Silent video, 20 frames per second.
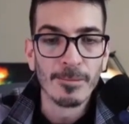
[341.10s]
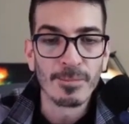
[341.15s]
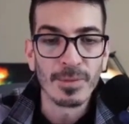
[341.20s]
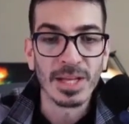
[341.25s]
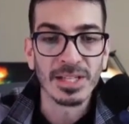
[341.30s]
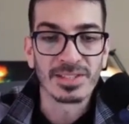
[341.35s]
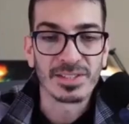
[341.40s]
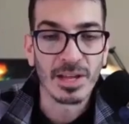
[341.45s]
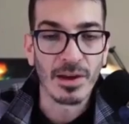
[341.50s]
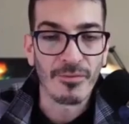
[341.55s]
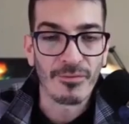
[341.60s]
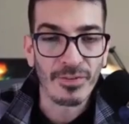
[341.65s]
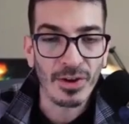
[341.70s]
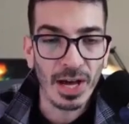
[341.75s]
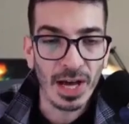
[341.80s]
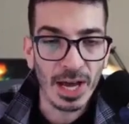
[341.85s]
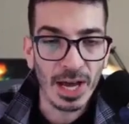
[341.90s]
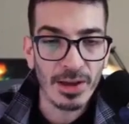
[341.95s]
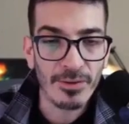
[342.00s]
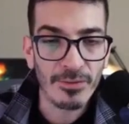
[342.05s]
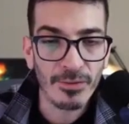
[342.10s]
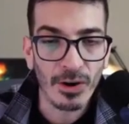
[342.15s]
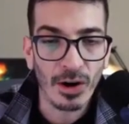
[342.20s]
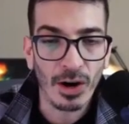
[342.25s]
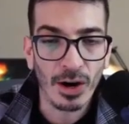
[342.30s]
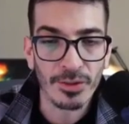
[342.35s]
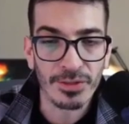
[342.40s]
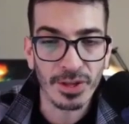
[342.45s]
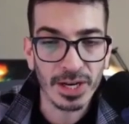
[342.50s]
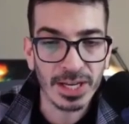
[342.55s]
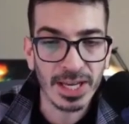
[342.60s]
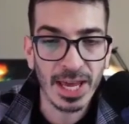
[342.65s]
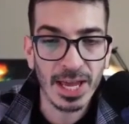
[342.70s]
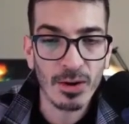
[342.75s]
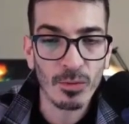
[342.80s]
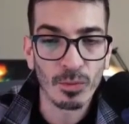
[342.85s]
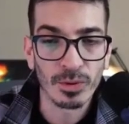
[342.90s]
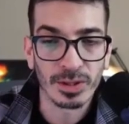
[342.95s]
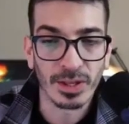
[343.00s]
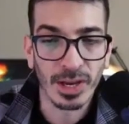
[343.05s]
In step five, authenticate
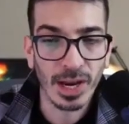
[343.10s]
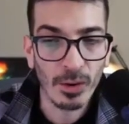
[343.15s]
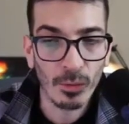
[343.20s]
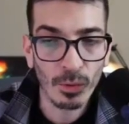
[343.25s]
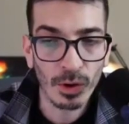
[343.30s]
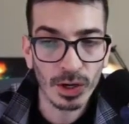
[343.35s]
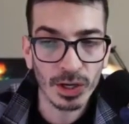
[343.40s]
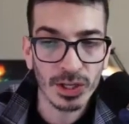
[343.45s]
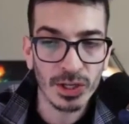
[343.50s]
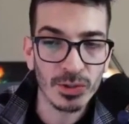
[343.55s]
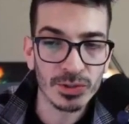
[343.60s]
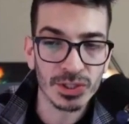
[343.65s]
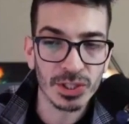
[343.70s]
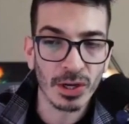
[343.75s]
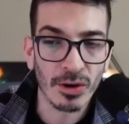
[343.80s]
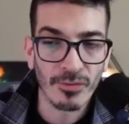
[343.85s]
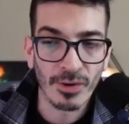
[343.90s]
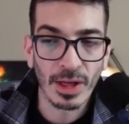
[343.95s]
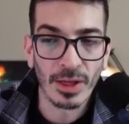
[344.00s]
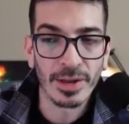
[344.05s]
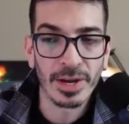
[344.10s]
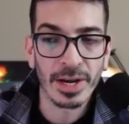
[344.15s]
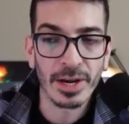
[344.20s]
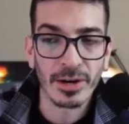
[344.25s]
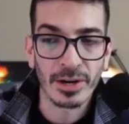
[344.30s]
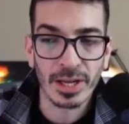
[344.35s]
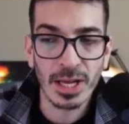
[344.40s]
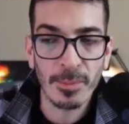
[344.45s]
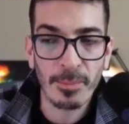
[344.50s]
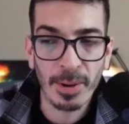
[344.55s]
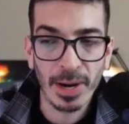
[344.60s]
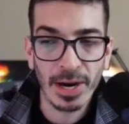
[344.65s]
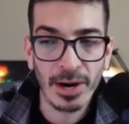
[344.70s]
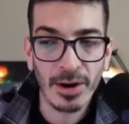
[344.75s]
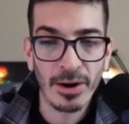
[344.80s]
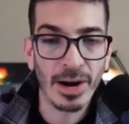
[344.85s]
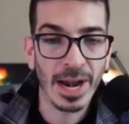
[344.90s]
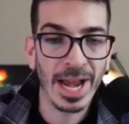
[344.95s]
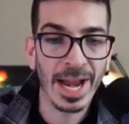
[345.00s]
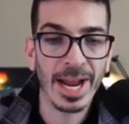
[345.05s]
with the network using your validator key
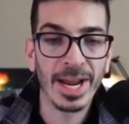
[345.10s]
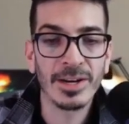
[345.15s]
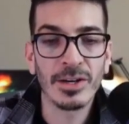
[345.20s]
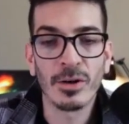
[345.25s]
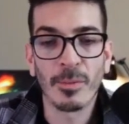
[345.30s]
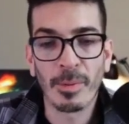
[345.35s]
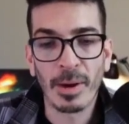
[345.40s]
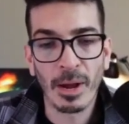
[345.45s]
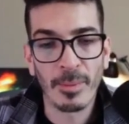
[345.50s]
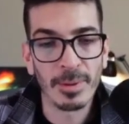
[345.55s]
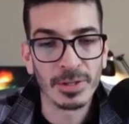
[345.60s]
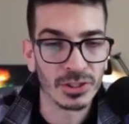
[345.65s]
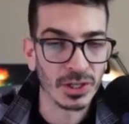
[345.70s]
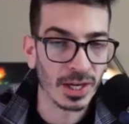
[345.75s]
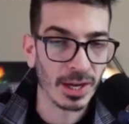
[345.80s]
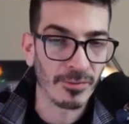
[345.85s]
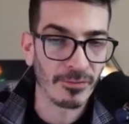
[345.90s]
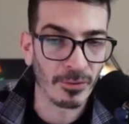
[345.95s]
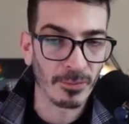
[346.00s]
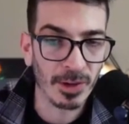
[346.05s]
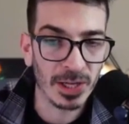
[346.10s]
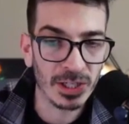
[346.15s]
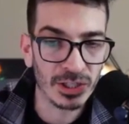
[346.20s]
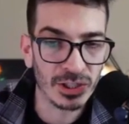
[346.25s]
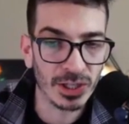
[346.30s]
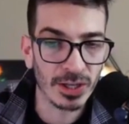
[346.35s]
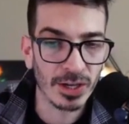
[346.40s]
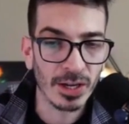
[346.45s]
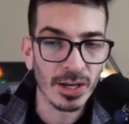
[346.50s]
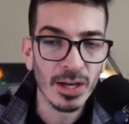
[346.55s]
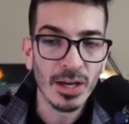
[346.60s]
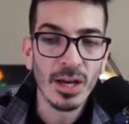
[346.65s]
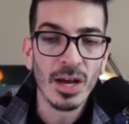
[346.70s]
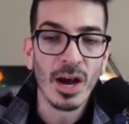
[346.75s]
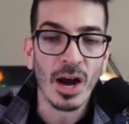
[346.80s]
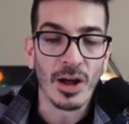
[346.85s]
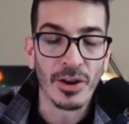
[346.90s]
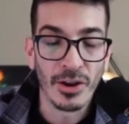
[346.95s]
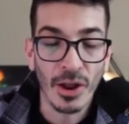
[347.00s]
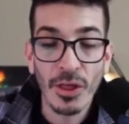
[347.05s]
pair and your biometric information.
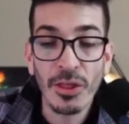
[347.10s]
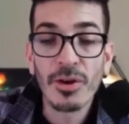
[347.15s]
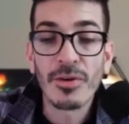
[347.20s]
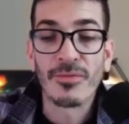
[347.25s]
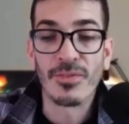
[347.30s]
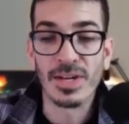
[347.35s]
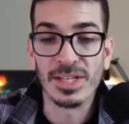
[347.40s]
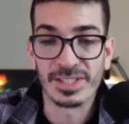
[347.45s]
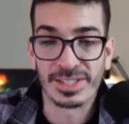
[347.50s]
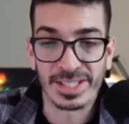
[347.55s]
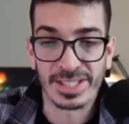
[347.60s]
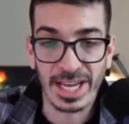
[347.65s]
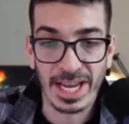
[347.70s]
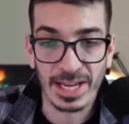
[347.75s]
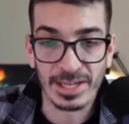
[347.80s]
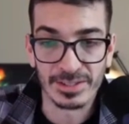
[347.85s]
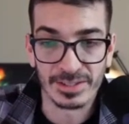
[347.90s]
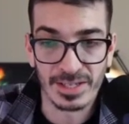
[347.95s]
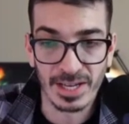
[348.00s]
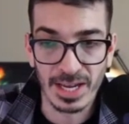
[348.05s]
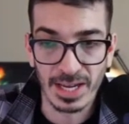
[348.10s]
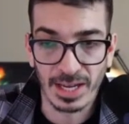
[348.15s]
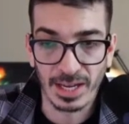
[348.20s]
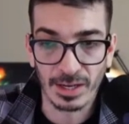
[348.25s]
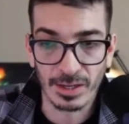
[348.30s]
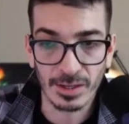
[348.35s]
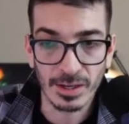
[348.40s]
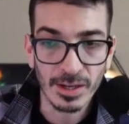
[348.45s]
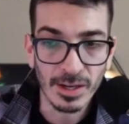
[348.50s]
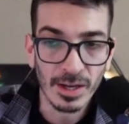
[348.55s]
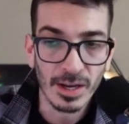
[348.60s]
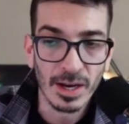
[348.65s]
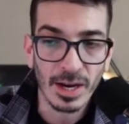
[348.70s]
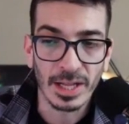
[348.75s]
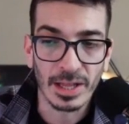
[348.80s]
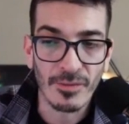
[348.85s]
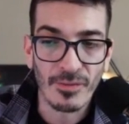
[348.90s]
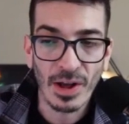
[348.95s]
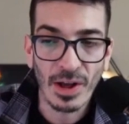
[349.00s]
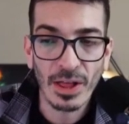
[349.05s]
Another face scan is taken, and
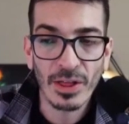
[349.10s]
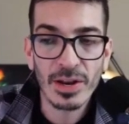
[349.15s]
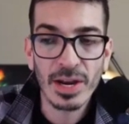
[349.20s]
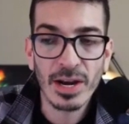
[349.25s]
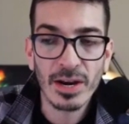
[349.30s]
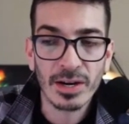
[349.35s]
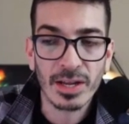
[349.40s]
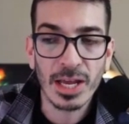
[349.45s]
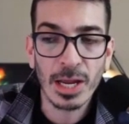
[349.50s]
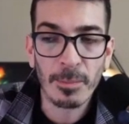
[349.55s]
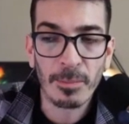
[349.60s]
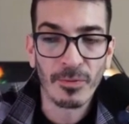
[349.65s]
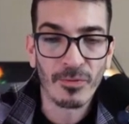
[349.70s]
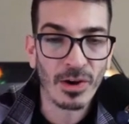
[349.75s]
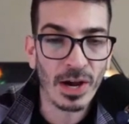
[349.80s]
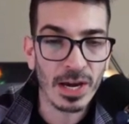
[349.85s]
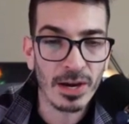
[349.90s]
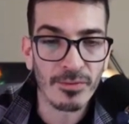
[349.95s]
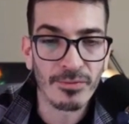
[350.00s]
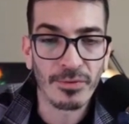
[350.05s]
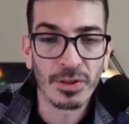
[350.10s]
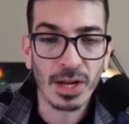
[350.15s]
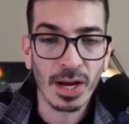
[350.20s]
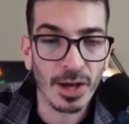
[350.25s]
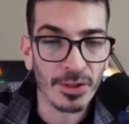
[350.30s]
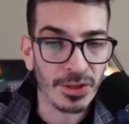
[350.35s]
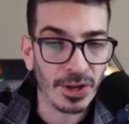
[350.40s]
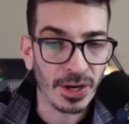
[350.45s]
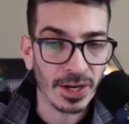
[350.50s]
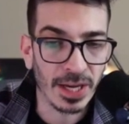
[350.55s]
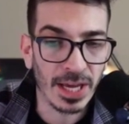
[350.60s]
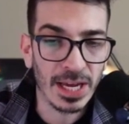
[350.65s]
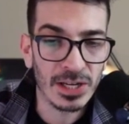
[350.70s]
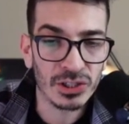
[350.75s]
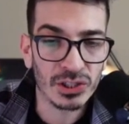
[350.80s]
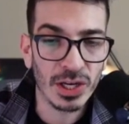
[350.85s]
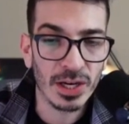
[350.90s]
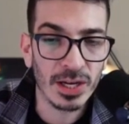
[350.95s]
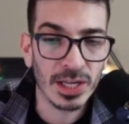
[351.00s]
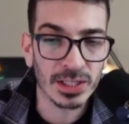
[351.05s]
the validator key provided for the
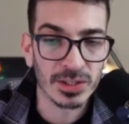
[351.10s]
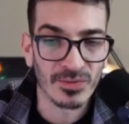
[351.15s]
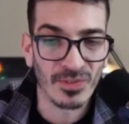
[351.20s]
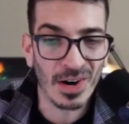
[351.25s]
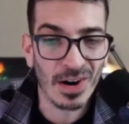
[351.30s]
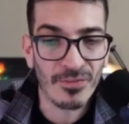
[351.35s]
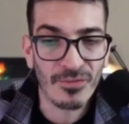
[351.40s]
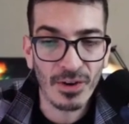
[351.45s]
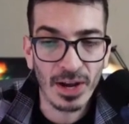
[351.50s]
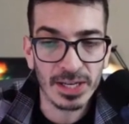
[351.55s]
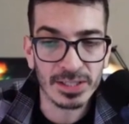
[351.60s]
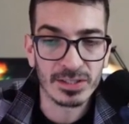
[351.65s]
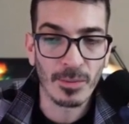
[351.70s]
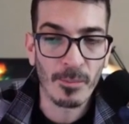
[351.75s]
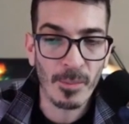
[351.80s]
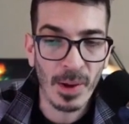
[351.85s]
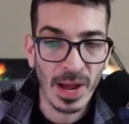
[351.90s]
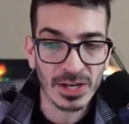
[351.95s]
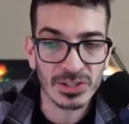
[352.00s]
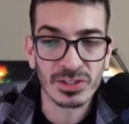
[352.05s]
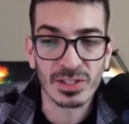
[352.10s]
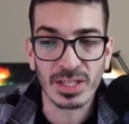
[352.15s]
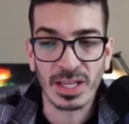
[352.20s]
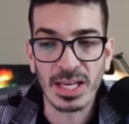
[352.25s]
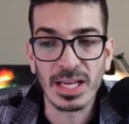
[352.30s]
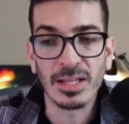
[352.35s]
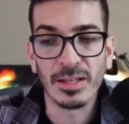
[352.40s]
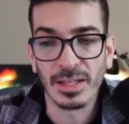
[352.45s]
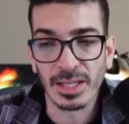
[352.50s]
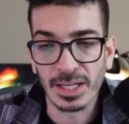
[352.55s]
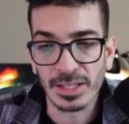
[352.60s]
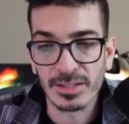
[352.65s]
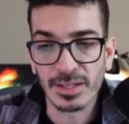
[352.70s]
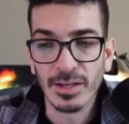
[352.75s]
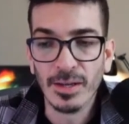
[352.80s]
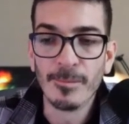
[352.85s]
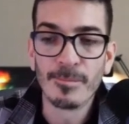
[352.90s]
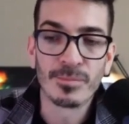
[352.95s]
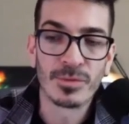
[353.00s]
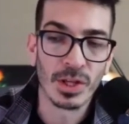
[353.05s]
authentication is verified to match the key linked
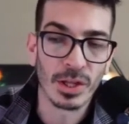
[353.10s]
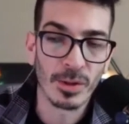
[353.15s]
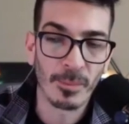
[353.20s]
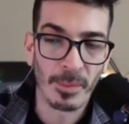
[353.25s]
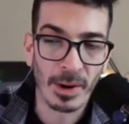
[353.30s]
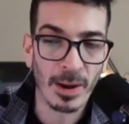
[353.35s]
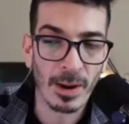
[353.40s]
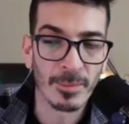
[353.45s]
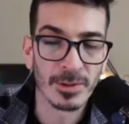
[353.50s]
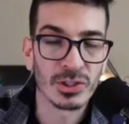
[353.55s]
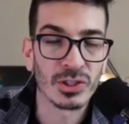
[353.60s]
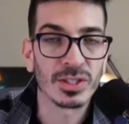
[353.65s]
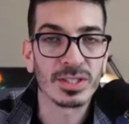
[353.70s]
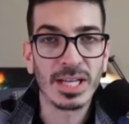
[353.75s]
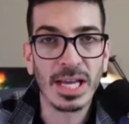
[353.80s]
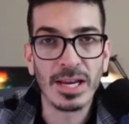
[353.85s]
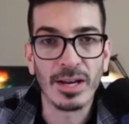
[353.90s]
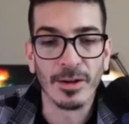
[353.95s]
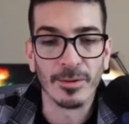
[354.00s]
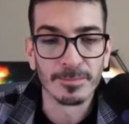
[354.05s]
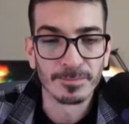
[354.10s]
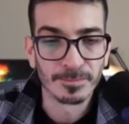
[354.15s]
to the biometric data.